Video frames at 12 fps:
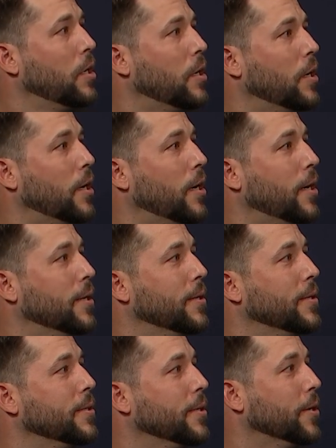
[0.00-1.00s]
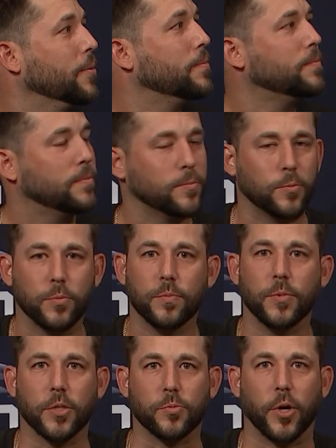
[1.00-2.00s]
uh, you know,
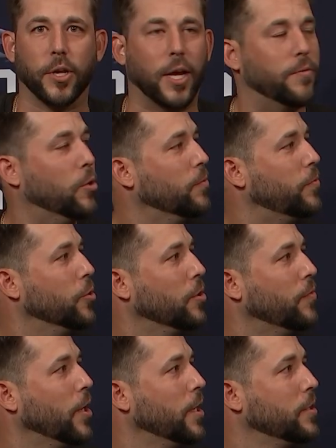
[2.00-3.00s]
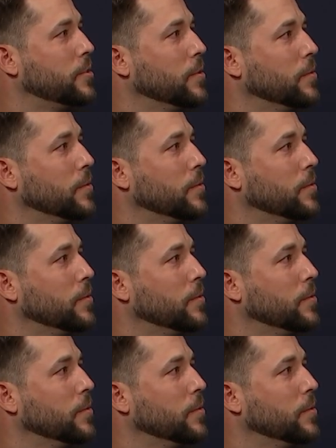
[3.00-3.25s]
that's why you have home field advantage.